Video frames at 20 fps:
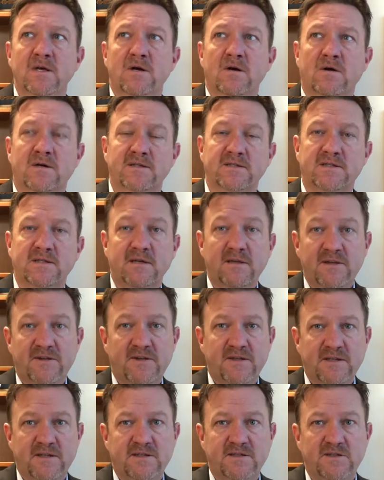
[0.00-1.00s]
All right, the other
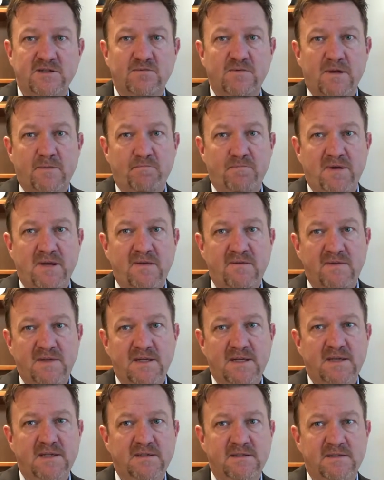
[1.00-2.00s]
thing is you want to
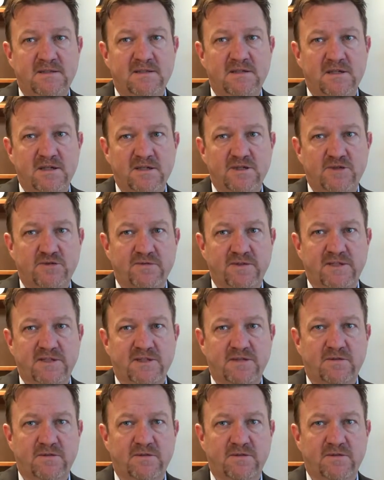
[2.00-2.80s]
pivot into countries.